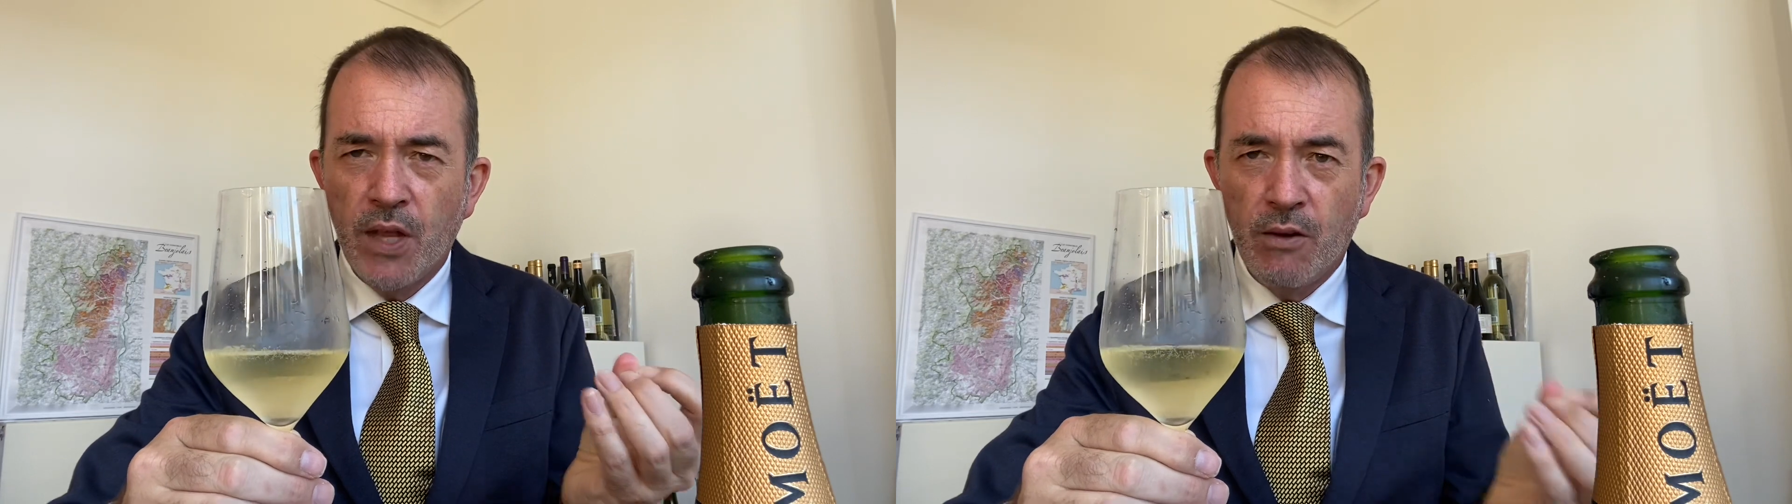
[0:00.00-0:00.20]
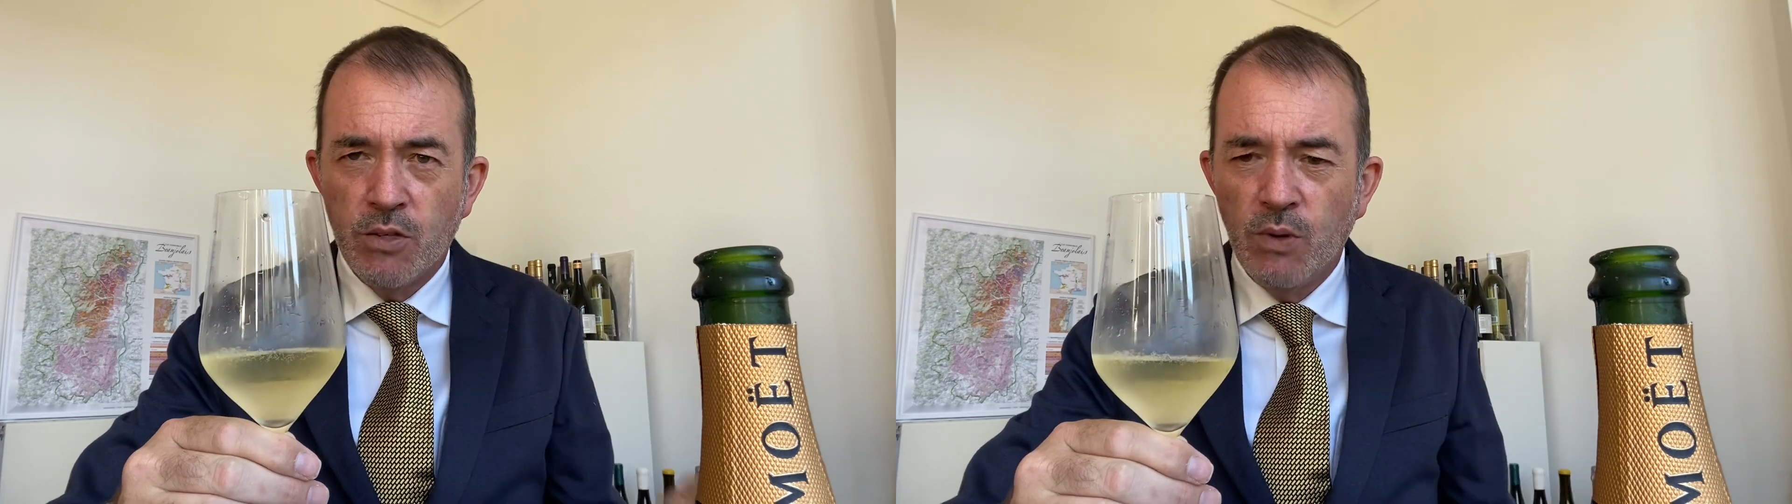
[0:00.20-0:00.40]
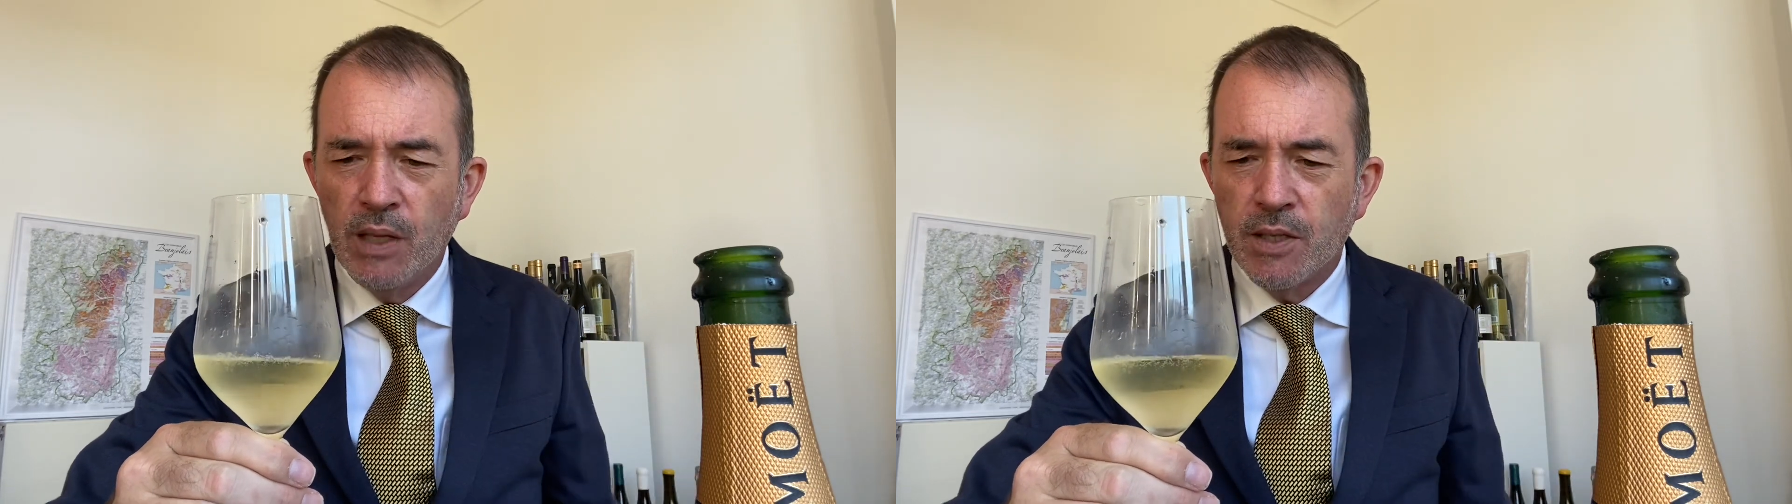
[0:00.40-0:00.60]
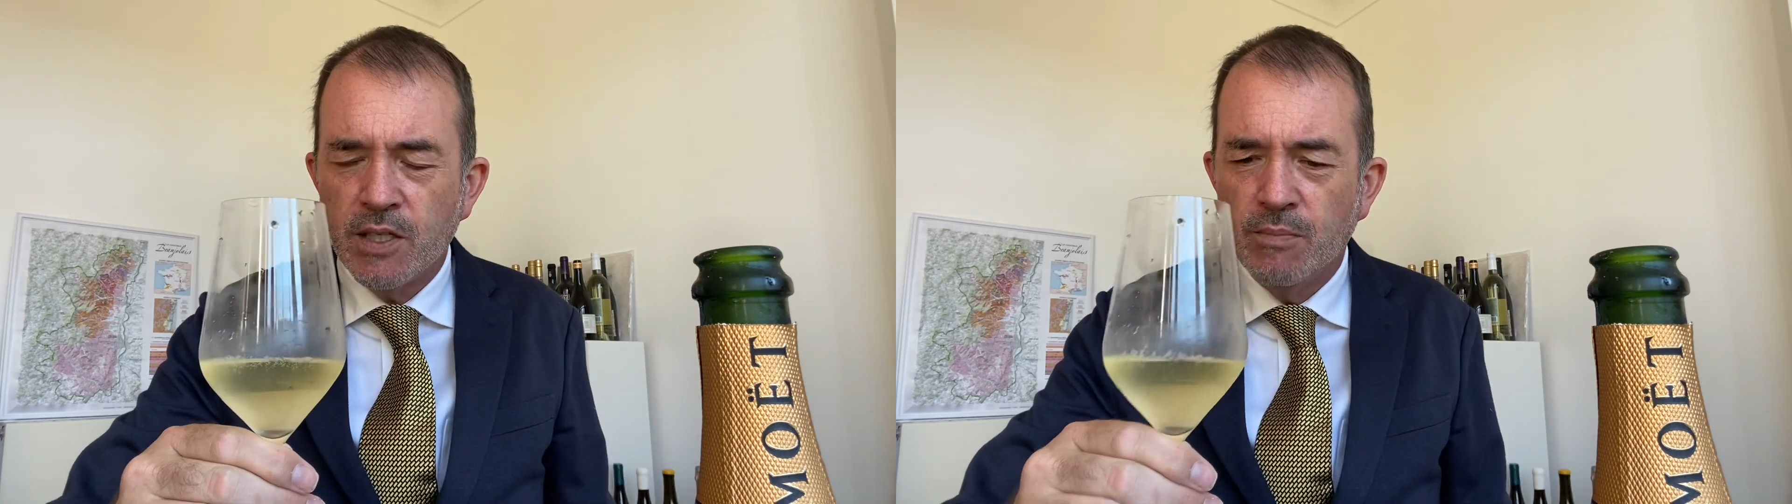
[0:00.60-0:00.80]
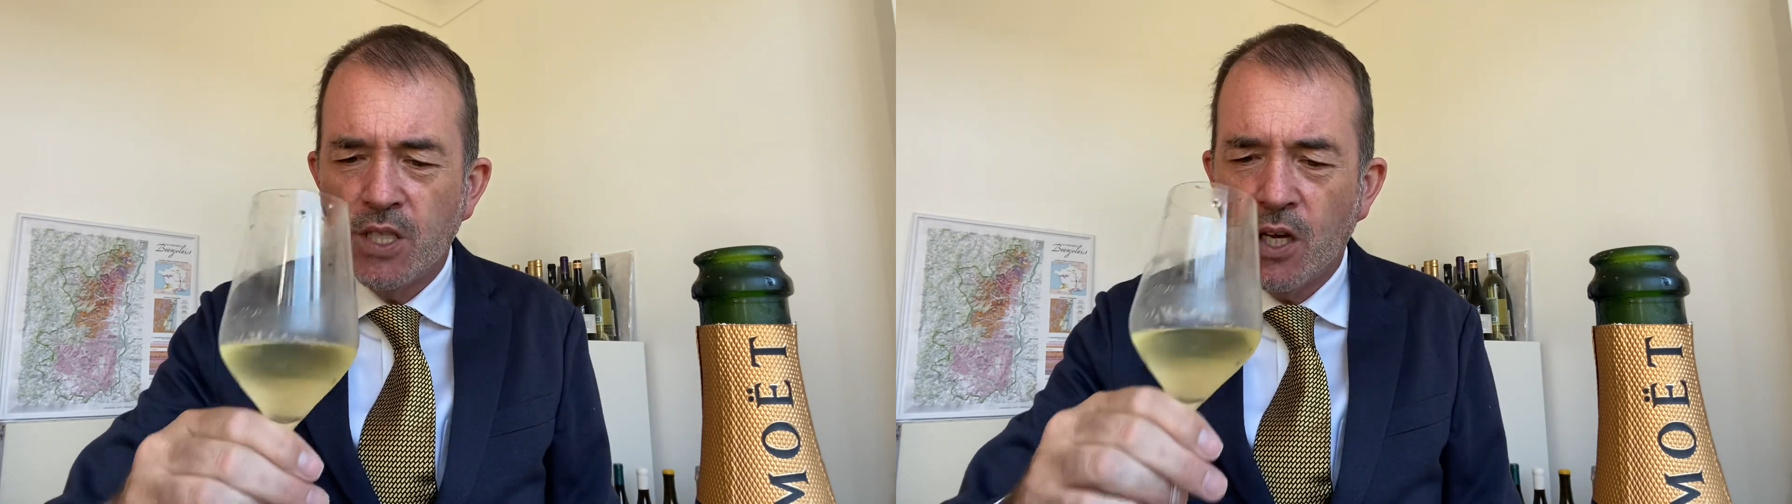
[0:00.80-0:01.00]
here as well. There's
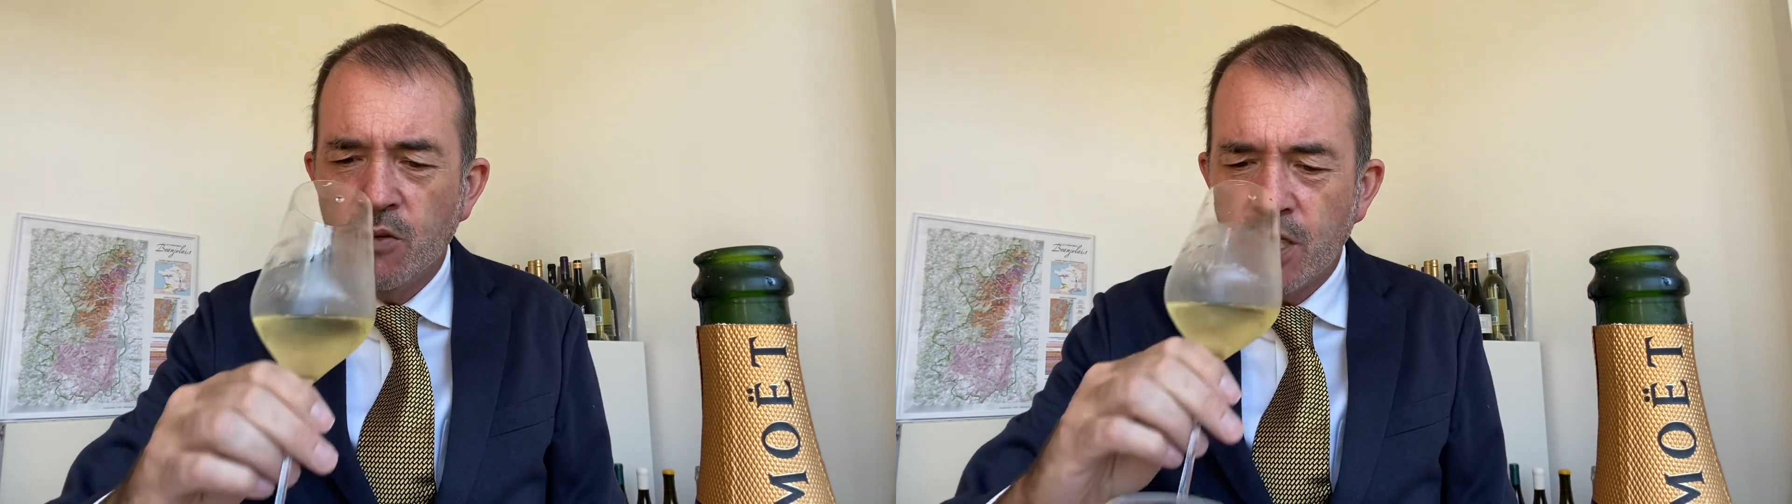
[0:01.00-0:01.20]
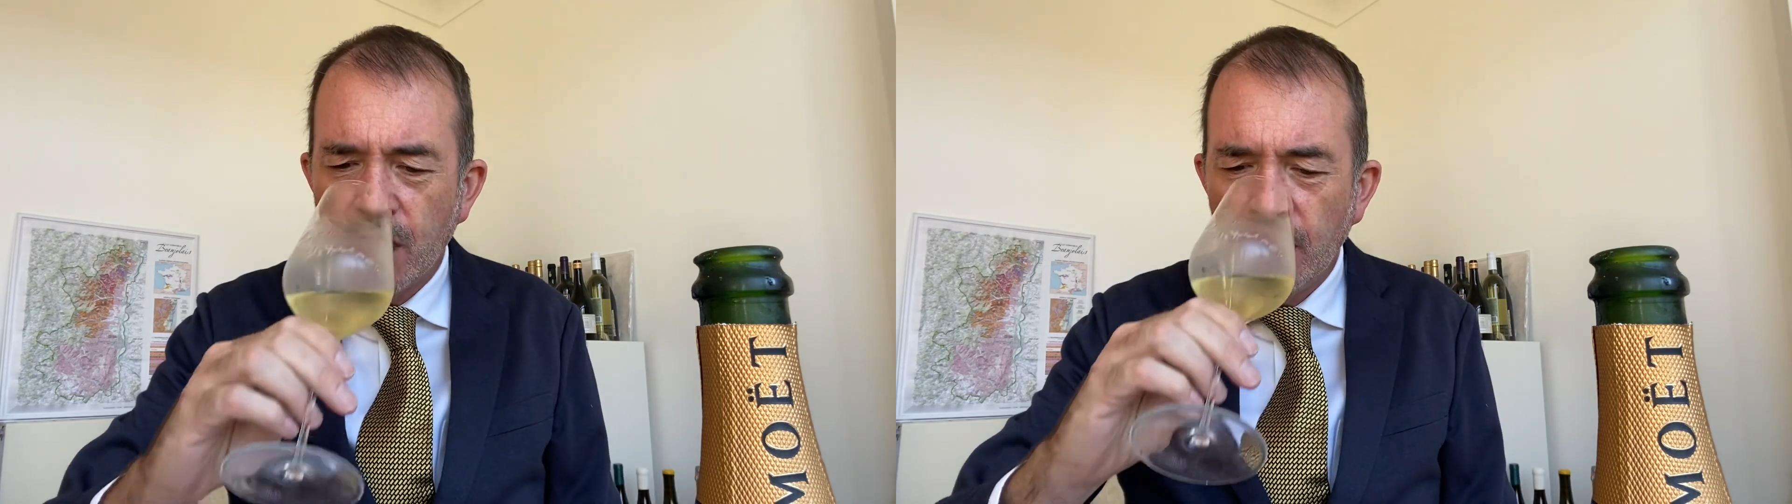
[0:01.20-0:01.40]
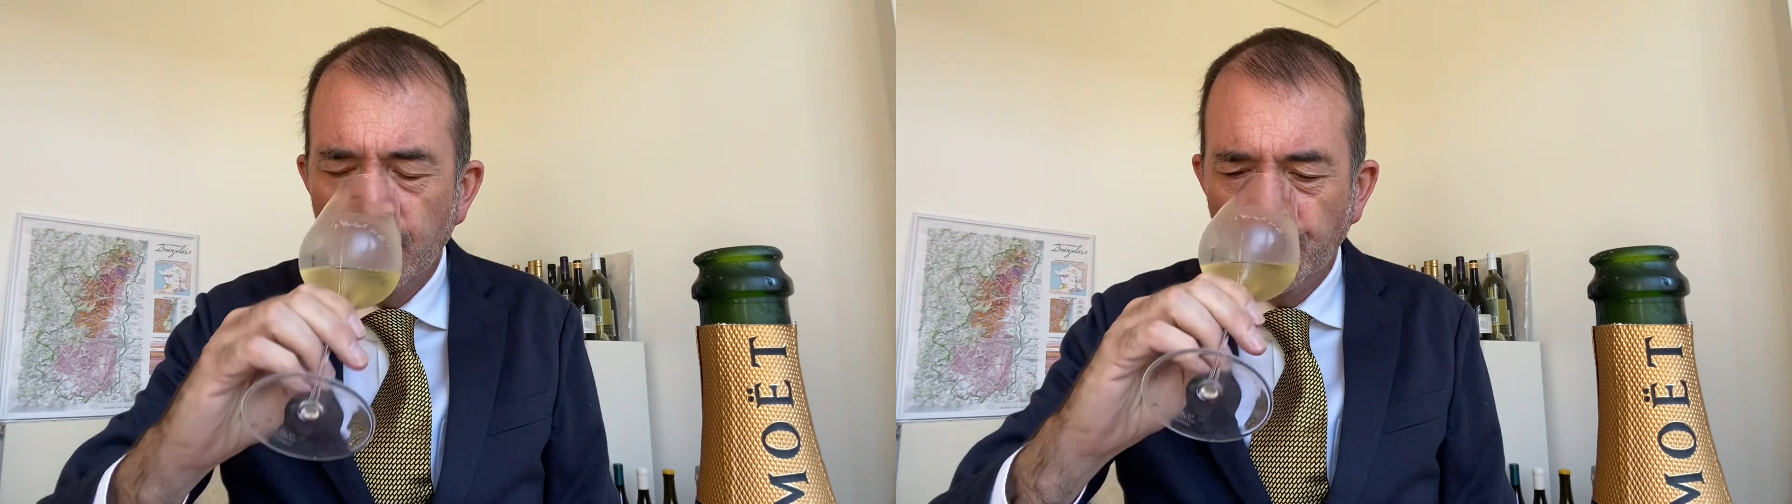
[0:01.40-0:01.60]
some toasty,